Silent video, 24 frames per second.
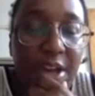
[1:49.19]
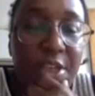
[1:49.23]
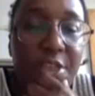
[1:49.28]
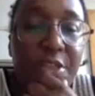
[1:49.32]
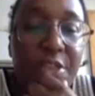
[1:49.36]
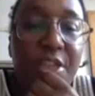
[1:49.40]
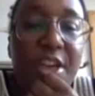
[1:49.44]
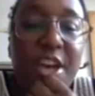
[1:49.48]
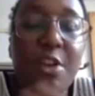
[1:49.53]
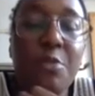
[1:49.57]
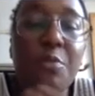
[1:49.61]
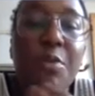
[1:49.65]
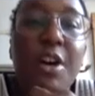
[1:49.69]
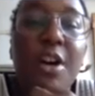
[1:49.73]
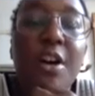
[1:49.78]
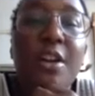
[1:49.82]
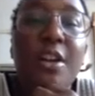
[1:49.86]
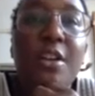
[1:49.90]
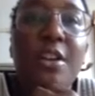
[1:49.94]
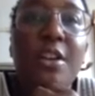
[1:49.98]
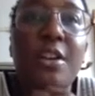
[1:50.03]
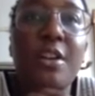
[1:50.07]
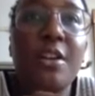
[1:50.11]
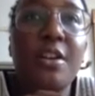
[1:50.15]
there were a
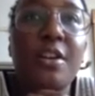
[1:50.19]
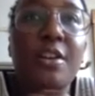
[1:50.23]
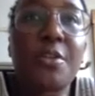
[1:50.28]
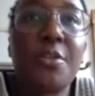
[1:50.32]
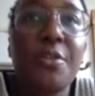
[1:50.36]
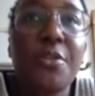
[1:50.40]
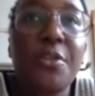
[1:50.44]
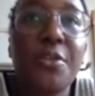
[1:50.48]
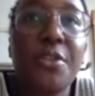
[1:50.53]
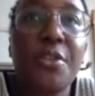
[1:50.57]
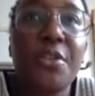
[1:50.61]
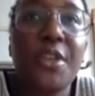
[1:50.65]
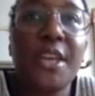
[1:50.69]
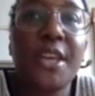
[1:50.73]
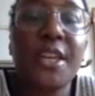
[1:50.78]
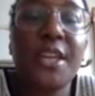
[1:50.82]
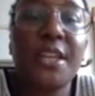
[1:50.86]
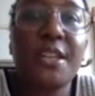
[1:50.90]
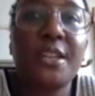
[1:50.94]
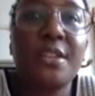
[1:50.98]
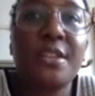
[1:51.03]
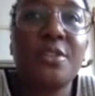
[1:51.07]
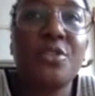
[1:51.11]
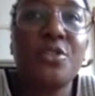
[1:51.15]
lot of
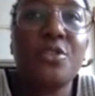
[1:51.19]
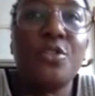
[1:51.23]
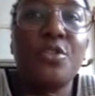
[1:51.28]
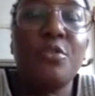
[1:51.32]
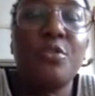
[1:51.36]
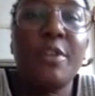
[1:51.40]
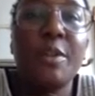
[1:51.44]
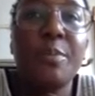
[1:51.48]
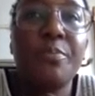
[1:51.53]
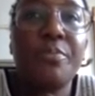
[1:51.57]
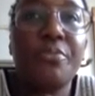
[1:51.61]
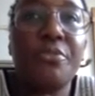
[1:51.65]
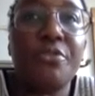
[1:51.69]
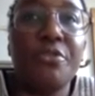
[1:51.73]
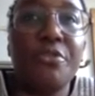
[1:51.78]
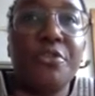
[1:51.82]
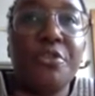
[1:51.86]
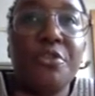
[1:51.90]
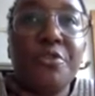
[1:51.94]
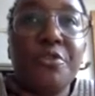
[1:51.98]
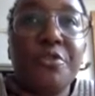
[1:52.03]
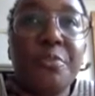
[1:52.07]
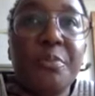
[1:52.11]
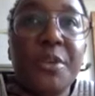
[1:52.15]
things or
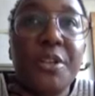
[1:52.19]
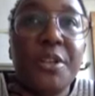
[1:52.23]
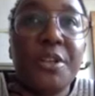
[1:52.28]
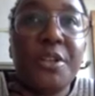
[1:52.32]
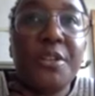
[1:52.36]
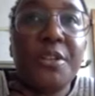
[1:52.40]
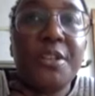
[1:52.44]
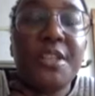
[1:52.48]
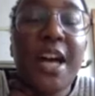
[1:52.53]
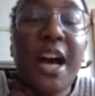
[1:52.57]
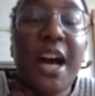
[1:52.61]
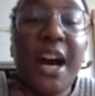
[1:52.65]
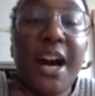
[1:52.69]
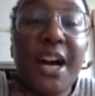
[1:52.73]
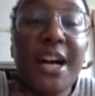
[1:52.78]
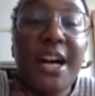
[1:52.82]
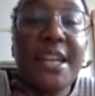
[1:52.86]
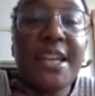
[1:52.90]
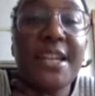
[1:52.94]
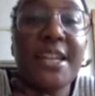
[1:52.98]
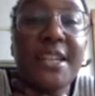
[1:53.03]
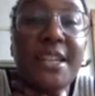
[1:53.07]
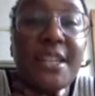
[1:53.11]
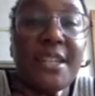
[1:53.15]
improvements
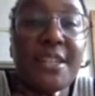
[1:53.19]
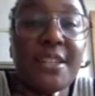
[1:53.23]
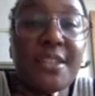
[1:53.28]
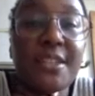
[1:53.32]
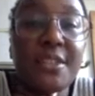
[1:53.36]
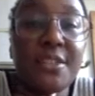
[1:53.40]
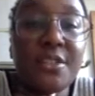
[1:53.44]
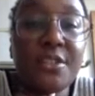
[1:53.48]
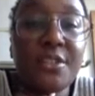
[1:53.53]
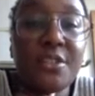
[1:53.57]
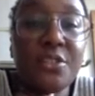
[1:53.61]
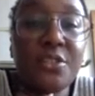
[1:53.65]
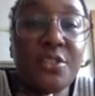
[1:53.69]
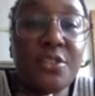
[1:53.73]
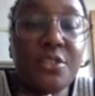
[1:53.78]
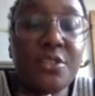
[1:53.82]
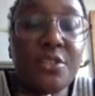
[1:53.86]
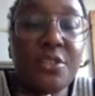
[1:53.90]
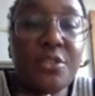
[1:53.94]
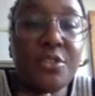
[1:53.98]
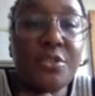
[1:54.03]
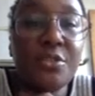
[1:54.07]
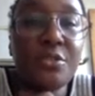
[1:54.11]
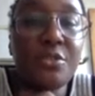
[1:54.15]
I needed to
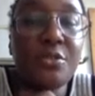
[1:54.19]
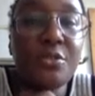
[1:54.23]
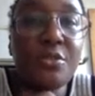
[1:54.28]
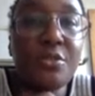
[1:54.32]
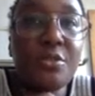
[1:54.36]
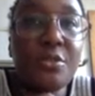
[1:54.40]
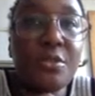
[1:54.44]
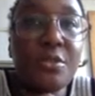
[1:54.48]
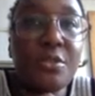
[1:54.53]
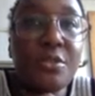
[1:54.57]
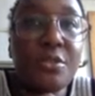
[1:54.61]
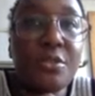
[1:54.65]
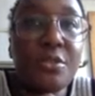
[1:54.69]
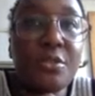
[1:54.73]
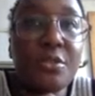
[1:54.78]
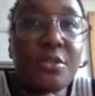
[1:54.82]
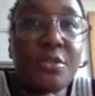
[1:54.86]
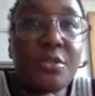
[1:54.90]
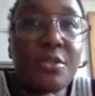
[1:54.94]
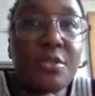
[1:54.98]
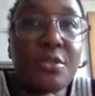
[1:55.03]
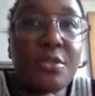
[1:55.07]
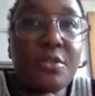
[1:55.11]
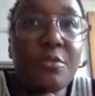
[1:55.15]
do
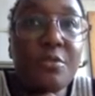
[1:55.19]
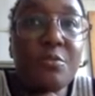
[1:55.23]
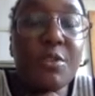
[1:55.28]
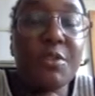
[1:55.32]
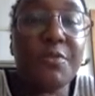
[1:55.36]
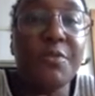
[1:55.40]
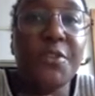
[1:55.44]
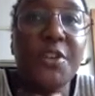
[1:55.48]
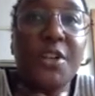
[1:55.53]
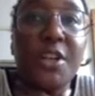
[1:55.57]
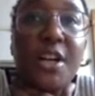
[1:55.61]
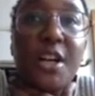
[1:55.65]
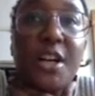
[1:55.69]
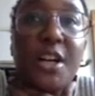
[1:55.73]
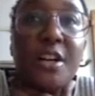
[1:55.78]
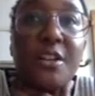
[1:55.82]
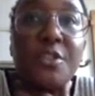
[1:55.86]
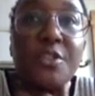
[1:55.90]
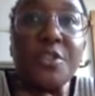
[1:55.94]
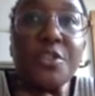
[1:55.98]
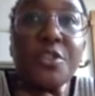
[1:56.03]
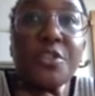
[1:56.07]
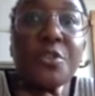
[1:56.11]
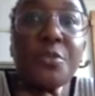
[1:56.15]
with
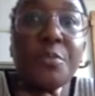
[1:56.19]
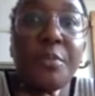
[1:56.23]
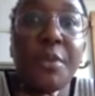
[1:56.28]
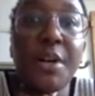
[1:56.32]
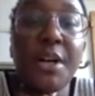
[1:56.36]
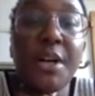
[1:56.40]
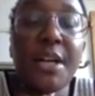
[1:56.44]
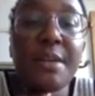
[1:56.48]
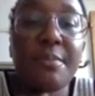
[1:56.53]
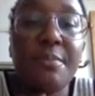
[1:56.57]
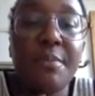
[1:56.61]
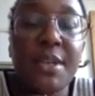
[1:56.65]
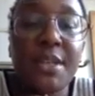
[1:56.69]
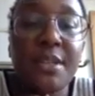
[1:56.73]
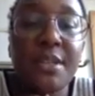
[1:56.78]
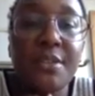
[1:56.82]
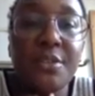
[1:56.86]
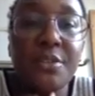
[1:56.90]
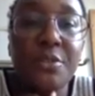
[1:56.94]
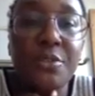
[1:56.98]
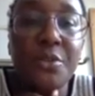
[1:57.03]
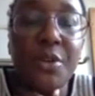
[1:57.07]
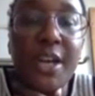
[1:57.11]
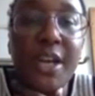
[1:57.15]
regards to my
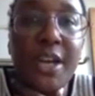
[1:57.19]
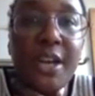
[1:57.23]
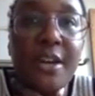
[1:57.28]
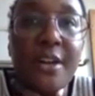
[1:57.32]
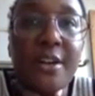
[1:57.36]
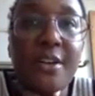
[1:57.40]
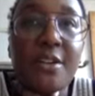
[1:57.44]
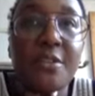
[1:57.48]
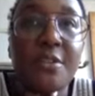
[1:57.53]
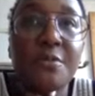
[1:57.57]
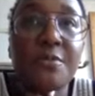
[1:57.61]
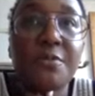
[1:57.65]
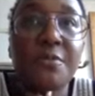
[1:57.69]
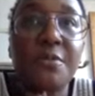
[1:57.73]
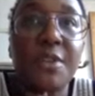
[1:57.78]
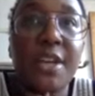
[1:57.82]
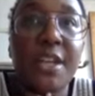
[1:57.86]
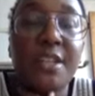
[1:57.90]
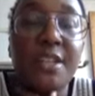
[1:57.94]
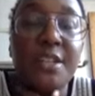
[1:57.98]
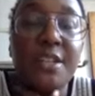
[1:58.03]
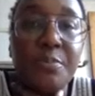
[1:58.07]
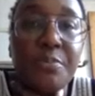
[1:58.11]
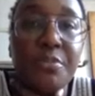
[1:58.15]
mental health
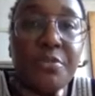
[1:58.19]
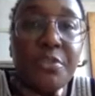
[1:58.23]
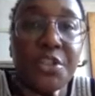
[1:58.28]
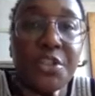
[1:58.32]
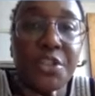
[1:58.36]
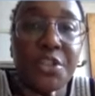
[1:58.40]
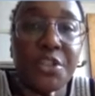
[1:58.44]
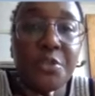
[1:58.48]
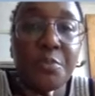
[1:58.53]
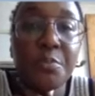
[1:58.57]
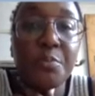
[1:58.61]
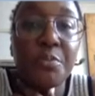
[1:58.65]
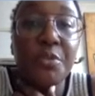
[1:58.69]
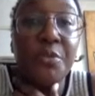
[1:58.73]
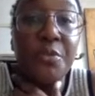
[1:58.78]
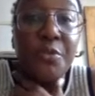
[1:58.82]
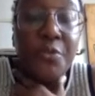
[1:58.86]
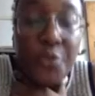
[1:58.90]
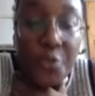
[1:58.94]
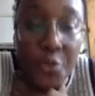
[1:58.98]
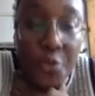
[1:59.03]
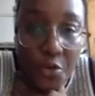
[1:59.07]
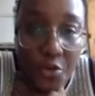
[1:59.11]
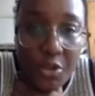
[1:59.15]
and depression
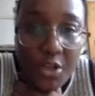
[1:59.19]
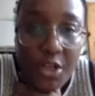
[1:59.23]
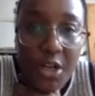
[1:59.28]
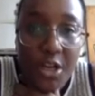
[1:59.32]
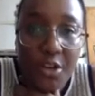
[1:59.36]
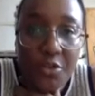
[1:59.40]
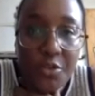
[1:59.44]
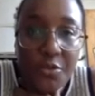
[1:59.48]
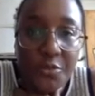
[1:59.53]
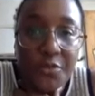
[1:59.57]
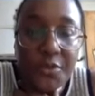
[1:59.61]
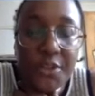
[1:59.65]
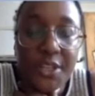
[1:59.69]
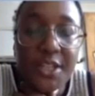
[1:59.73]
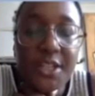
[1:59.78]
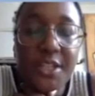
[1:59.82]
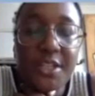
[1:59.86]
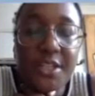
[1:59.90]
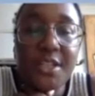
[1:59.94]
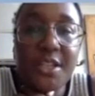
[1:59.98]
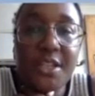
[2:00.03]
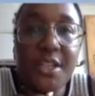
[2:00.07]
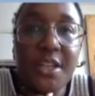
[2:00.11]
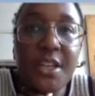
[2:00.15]
before
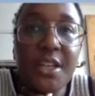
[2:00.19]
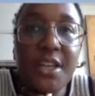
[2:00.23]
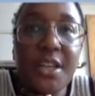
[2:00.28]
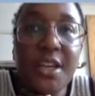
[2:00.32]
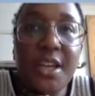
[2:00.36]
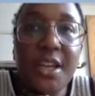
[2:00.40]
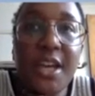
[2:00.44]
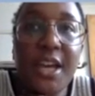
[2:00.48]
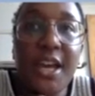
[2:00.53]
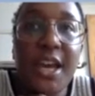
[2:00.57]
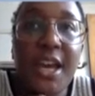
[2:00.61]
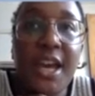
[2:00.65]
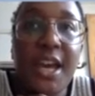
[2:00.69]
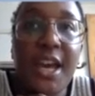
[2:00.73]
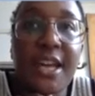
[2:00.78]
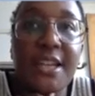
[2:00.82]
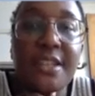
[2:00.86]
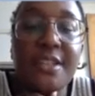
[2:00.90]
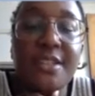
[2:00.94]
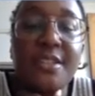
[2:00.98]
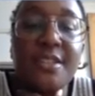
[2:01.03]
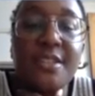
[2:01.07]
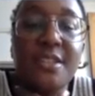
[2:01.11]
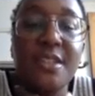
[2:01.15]
COVID.
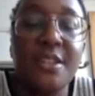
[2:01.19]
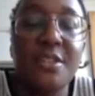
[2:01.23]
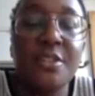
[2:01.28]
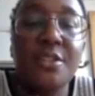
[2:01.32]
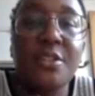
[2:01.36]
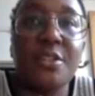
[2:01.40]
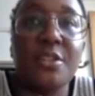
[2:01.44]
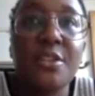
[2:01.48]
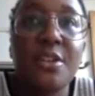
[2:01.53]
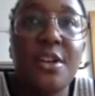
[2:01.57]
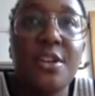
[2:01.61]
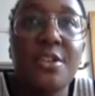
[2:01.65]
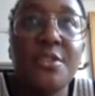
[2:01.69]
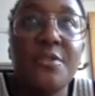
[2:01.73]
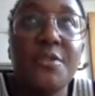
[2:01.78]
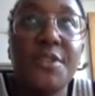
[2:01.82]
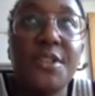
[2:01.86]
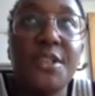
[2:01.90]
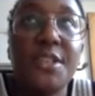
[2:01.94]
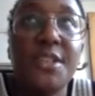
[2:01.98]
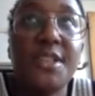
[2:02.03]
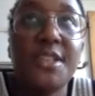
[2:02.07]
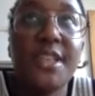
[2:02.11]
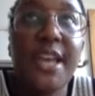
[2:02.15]
And since
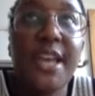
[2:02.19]
COVID has